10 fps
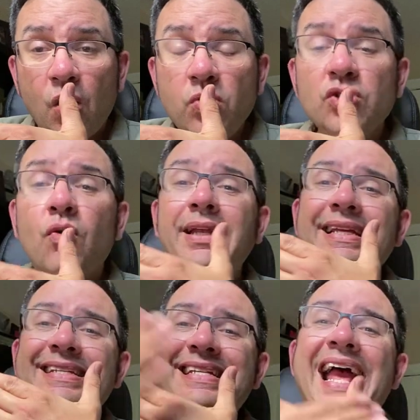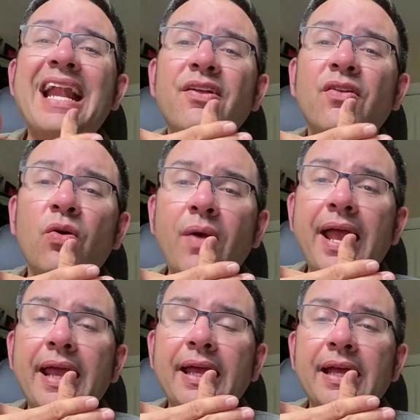Who's going to stand in their
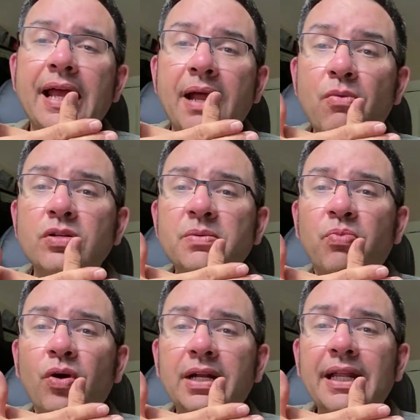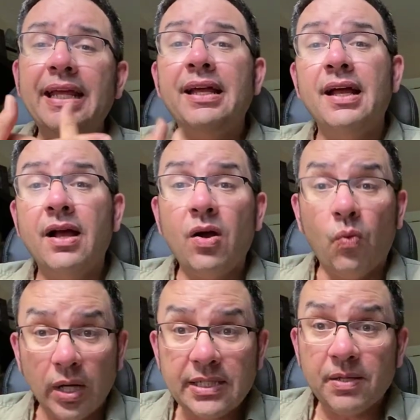way? And most importantly,
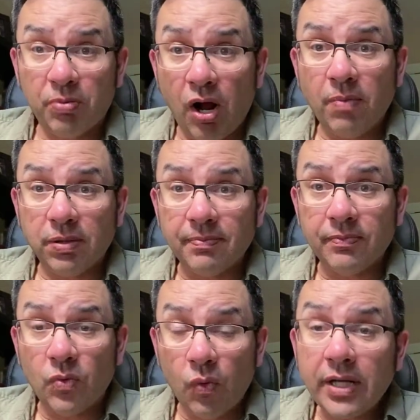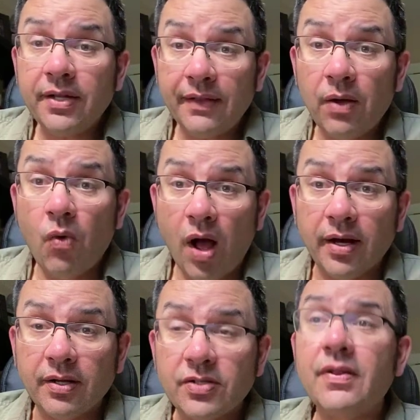what's the problem? What do they
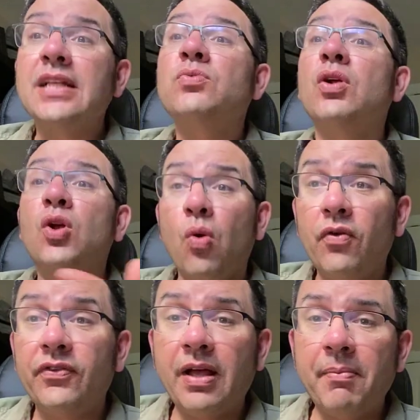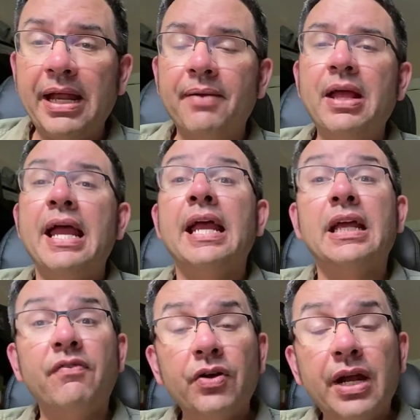want? So that's where goals come in.
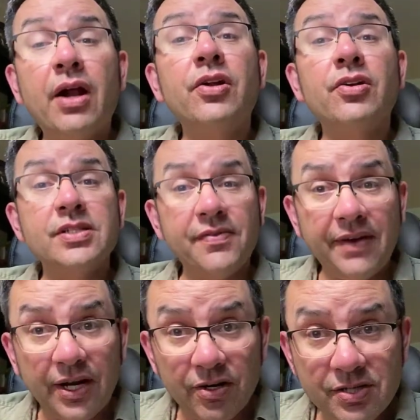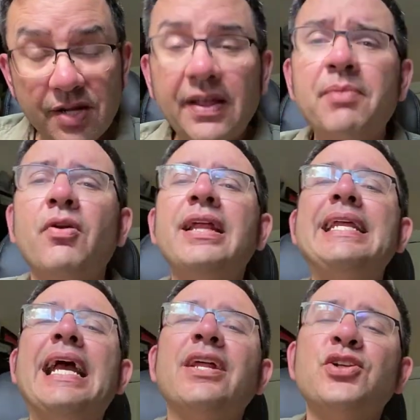Give your characters fears. You think about
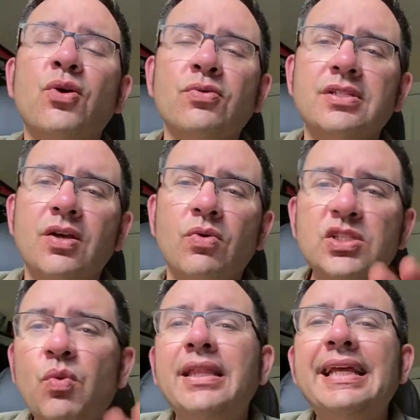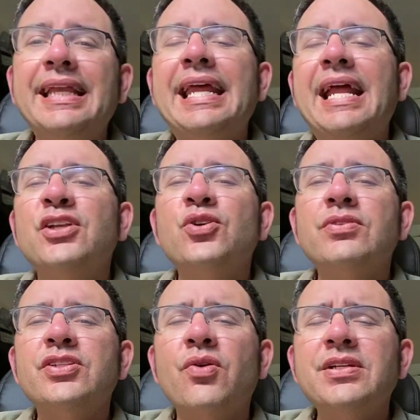Indiana Jones. What's the one thing Indiana
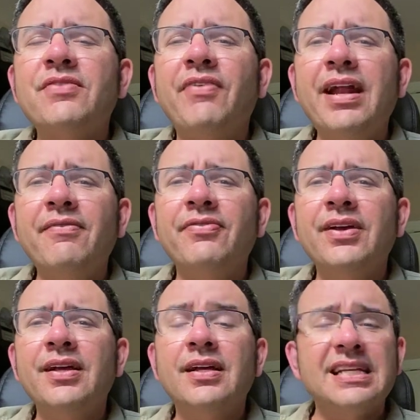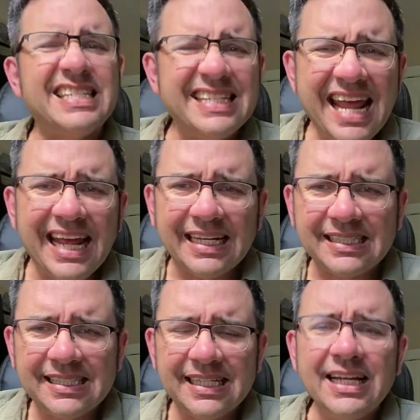Jones is always afraid of?
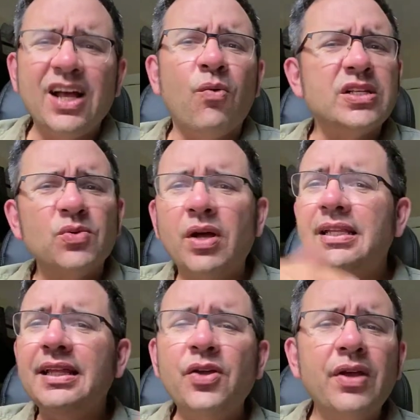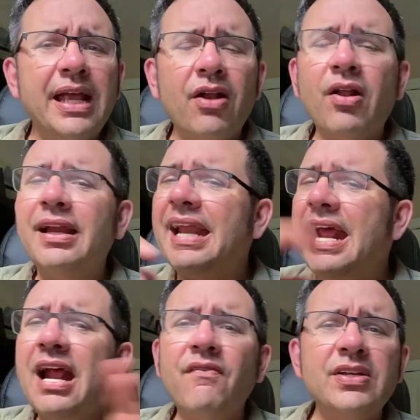Snakes. What's the one thing you can count on in
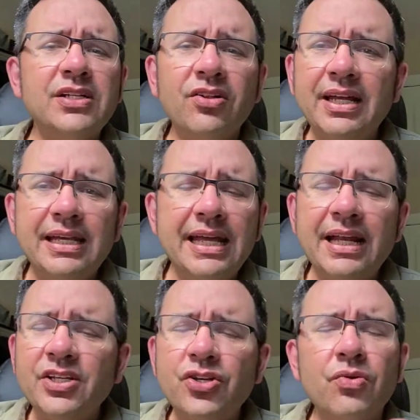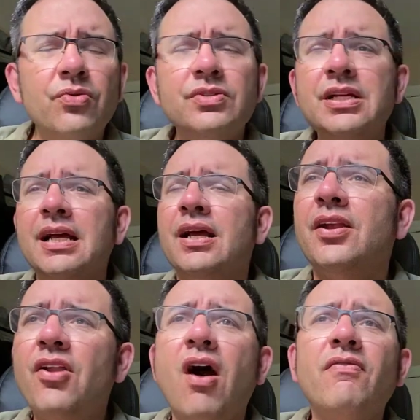every single Indiana Jones
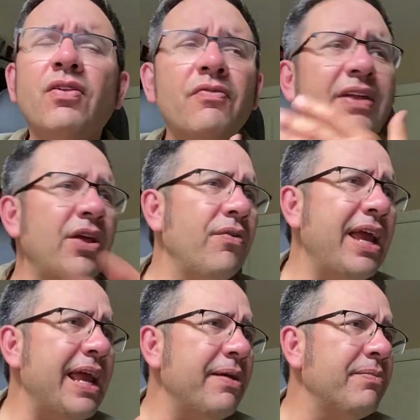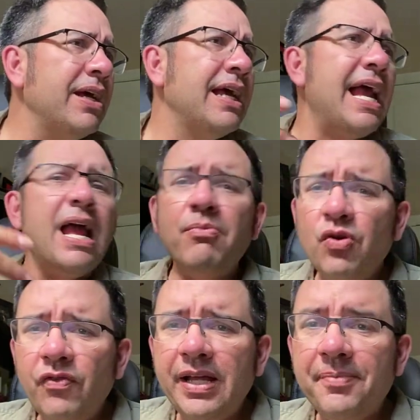novel, video game, and
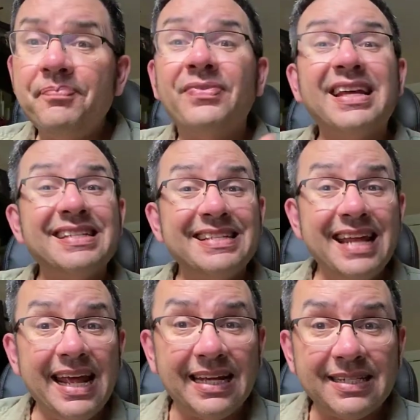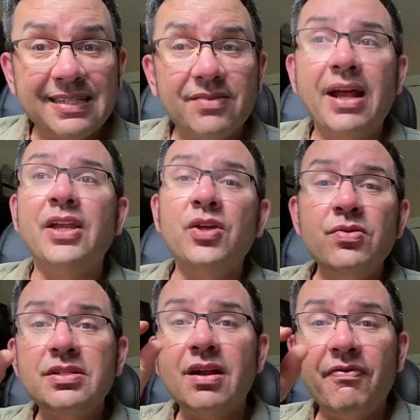movie? Snakes, right?
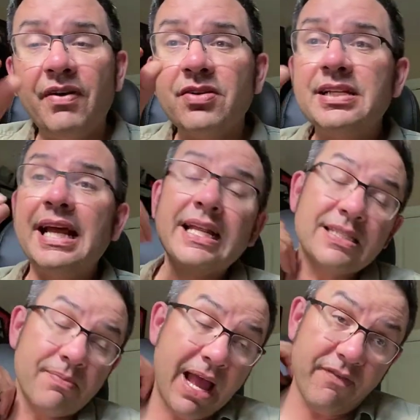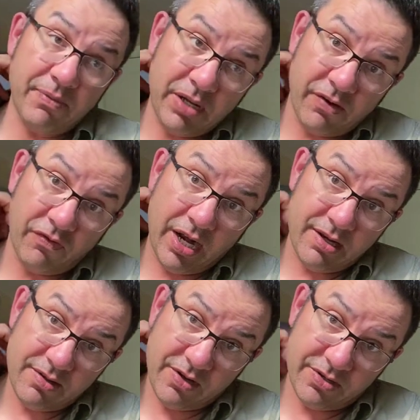Use their fears against them. Have them
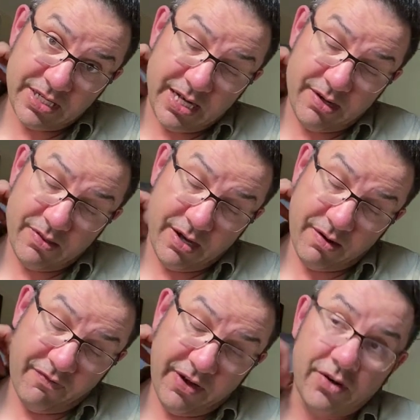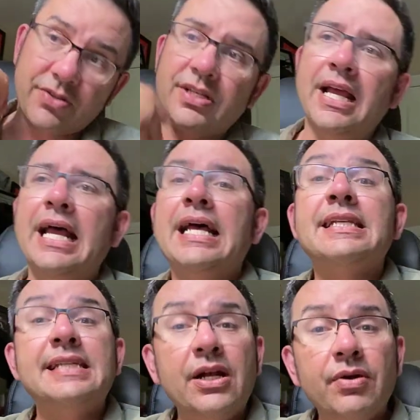confront their fears.
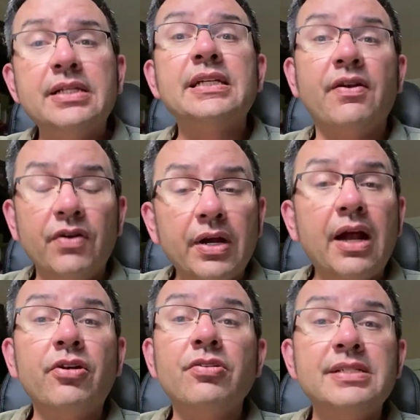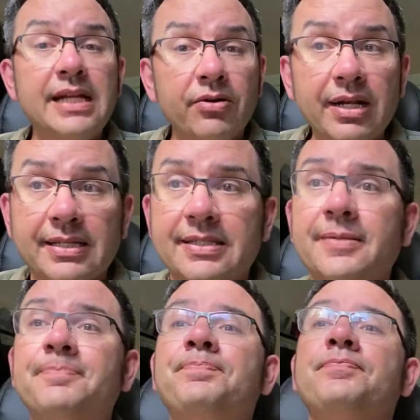Secrets. Give your characters secrets.